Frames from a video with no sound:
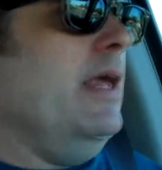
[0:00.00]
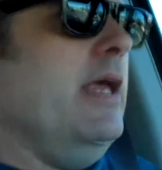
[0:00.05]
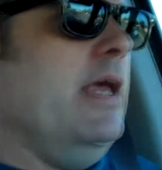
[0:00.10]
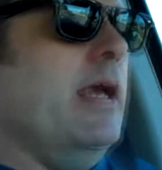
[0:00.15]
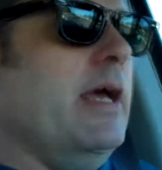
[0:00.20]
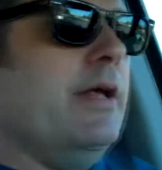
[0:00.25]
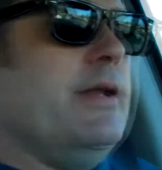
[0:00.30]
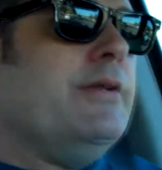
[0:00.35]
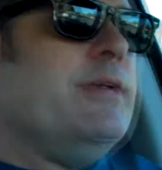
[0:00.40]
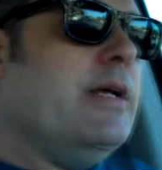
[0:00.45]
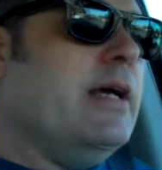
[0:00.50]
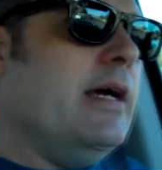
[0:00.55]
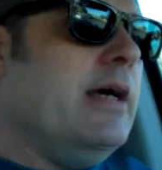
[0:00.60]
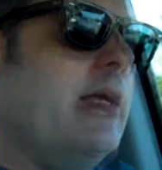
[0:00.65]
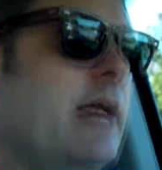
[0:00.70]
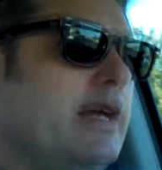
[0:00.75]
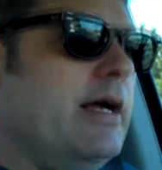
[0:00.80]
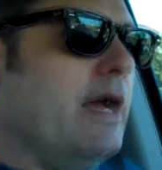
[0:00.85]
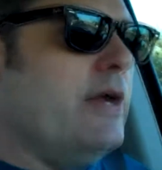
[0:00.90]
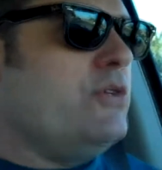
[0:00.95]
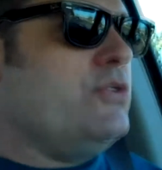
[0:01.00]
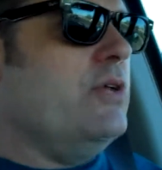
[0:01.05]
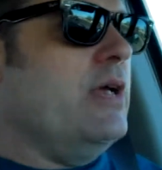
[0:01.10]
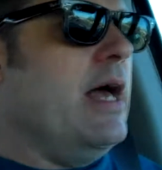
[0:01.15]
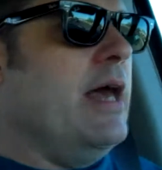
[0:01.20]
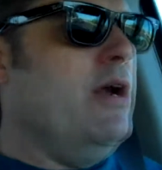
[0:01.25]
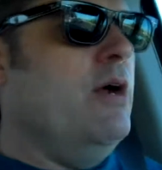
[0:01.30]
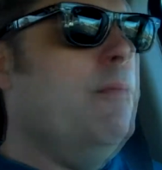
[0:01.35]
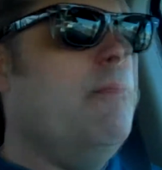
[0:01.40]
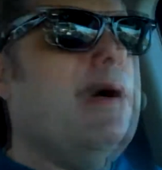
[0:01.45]
And uh, I,
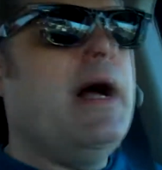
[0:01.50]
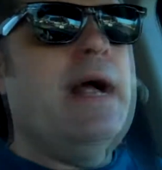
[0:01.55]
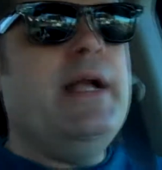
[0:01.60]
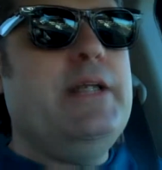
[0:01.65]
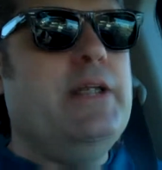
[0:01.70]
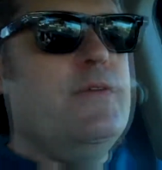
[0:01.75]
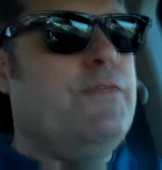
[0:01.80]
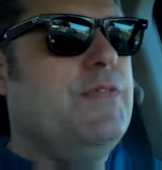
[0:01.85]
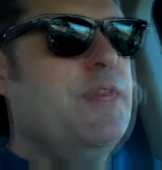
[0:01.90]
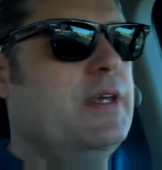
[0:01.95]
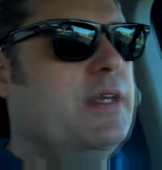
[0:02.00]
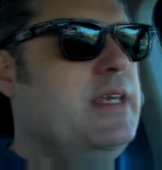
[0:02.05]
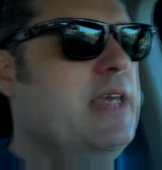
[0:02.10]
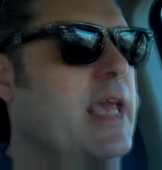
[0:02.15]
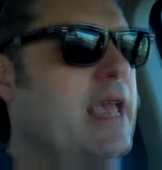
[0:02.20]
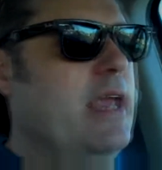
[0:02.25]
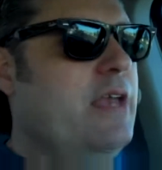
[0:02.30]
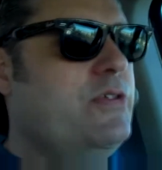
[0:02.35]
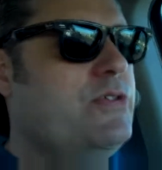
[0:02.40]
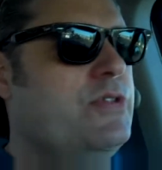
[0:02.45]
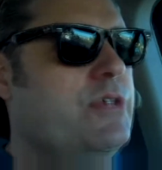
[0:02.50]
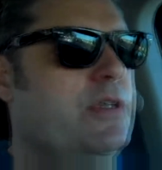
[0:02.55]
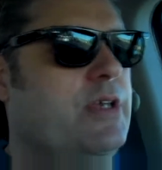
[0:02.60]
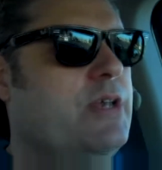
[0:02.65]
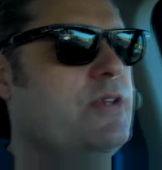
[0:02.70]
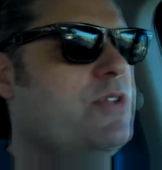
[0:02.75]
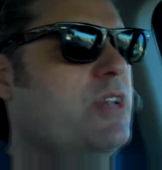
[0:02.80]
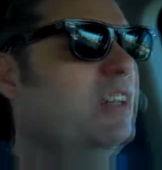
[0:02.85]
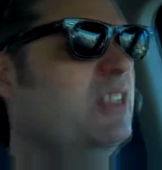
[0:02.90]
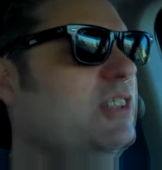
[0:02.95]
I don't mind if the case
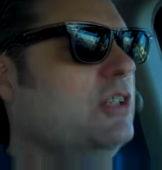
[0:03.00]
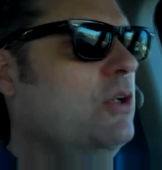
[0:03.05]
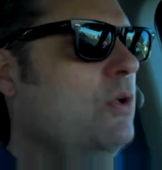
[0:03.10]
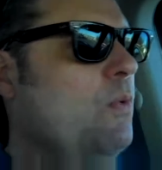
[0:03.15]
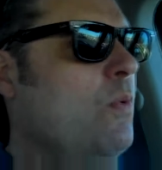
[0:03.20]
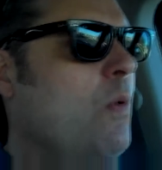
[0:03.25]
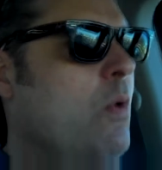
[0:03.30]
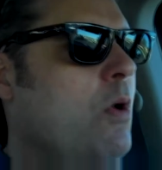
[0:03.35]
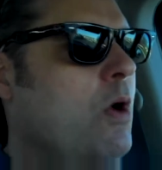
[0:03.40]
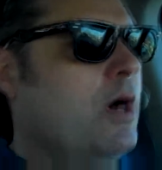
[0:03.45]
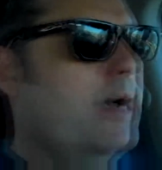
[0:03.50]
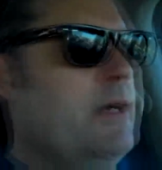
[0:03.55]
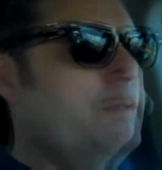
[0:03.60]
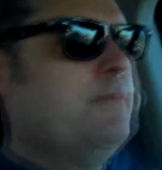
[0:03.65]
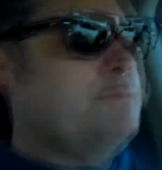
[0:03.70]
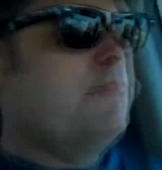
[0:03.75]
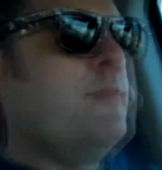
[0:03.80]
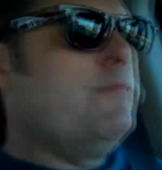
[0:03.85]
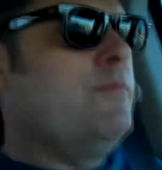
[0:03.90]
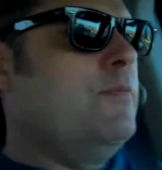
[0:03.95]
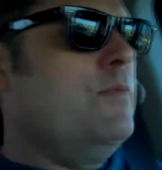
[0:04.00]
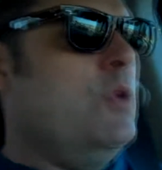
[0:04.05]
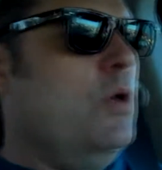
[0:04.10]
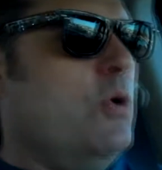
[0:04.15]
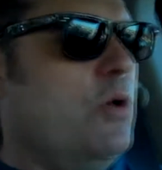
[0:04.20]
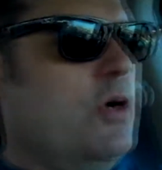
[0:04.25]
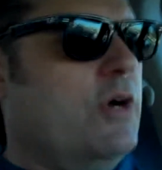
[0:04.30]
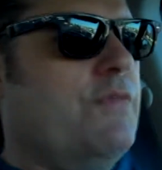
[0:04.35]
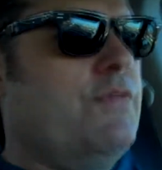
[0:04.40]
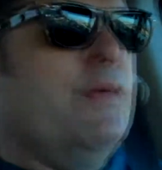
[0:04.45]
is a little worn
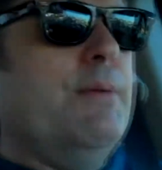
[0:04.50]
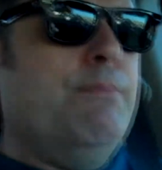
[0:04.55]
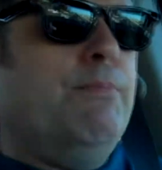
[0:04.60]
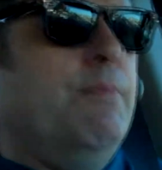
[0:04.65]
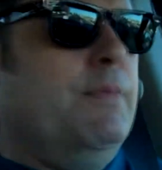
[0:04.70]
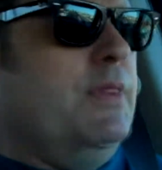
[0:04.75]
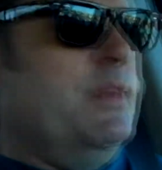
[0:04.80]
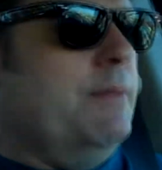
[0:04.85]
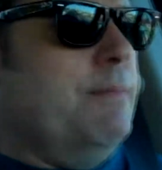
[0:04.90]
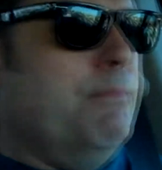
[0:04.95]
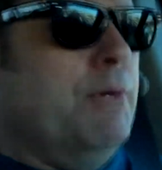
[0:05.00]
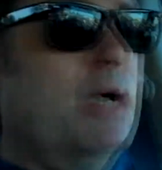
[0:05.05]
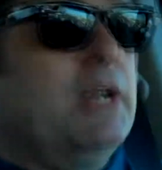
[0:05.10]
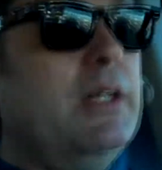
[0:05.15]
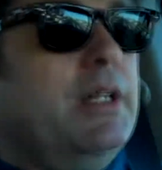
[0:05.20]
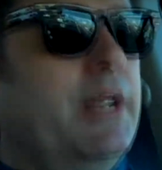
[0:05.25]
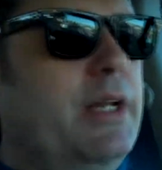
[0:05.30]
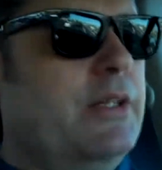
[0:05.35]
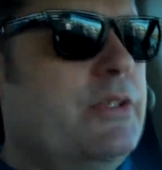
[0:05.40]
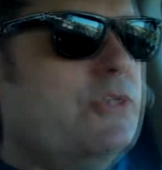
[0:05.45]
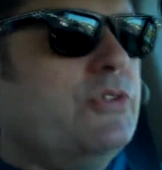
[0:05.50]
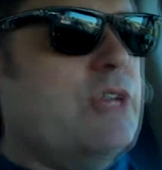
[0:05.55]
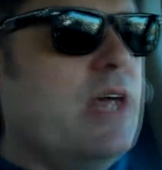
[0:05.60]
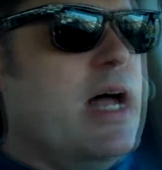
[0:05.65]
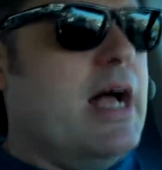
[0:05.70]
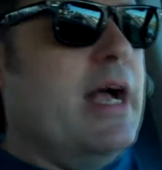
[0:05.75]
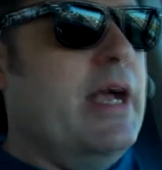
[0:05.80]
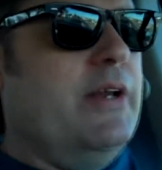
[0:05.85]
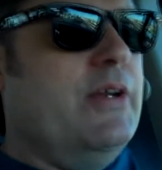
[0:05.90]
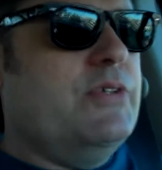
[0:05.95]
or if the, the booklet
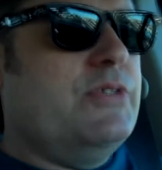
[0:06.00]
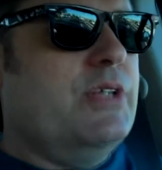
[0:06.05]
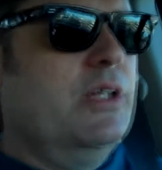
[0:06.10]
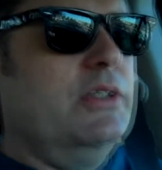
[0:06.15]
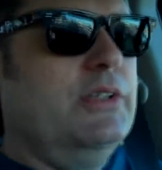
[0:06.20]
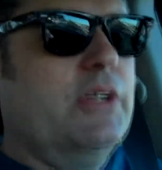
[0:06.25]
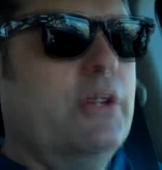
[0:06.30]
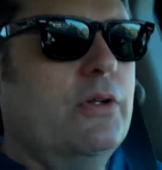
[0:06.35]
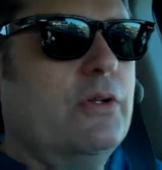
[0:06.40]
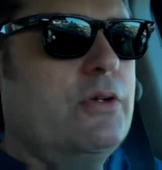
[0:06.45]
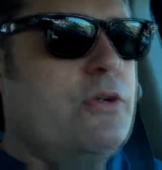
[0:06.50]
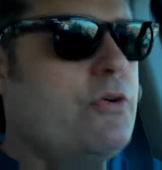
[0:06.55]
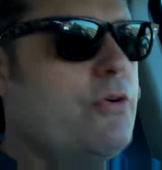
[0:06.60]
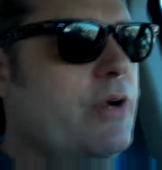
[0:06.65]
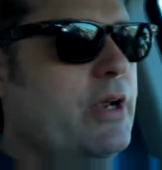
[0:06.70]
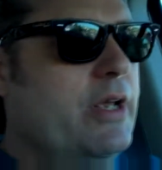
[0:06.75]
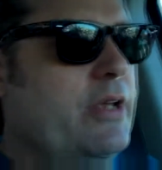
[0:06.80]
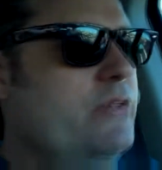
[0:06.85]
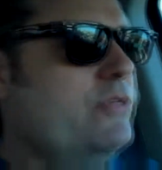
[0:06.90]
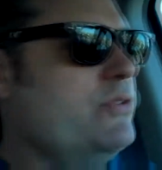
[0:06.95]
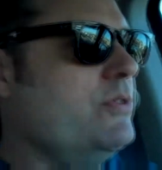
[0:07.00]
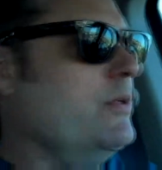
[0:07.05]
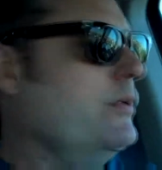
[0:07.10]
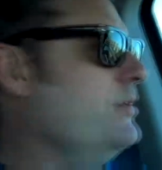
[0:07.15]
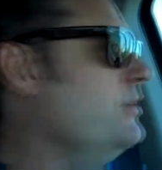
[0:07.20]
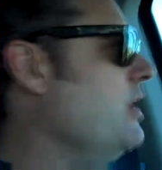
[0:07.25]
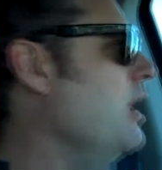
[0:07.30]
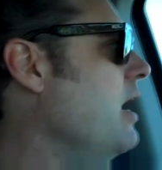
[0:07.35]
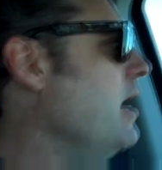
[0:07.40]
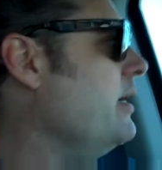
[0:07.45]
inside is a little creased or
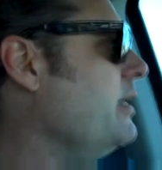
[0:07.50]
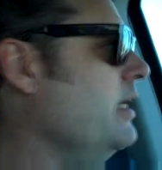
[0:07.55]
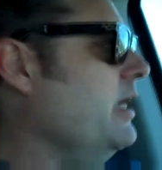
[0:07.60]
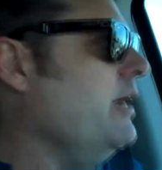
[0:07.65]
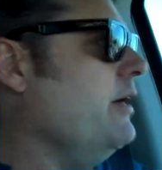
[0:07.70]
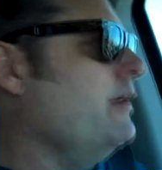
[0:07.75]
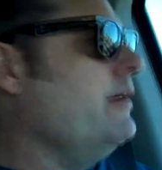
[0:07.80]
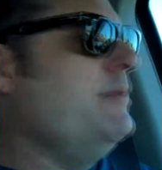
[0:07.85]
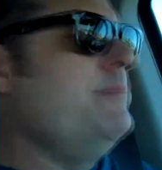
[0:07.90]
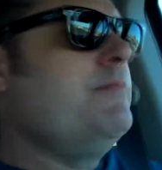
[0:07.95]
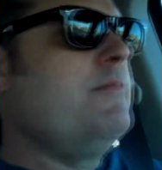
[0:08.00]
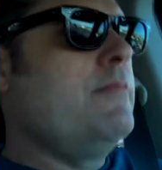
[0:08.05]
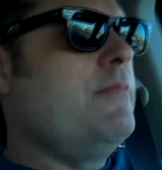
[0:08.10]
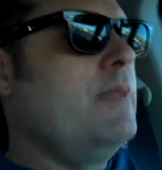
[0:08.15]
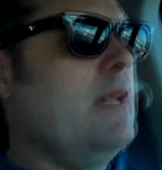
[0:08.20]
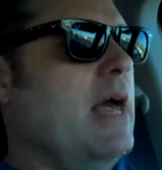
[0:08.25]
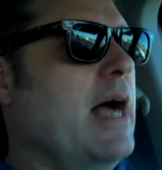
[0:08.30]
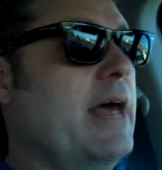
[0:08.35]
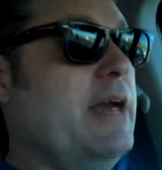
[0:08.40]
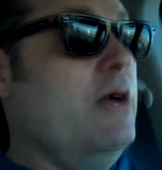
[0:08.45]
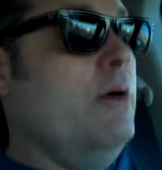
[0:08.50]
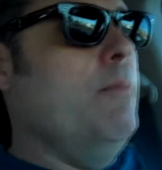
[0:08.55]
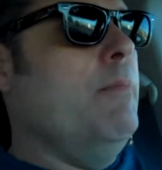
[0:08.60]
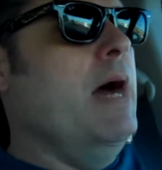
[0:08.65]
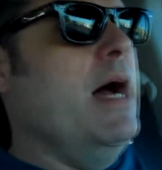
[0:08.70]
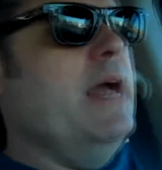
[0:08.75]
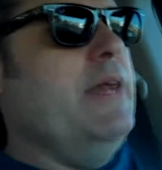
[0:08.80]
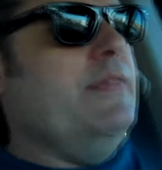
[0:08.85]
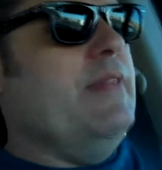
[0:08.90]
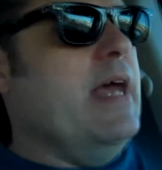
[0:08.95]
dog-eared. I don't
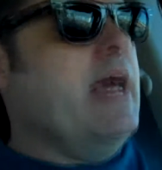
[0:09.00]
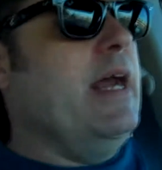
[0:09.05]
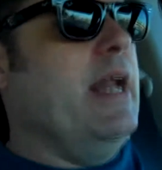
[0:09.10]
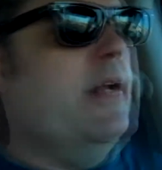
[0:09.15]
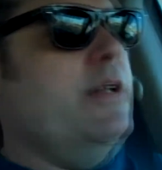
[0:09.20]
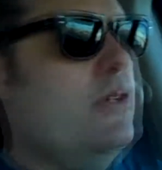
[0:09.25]
mind that.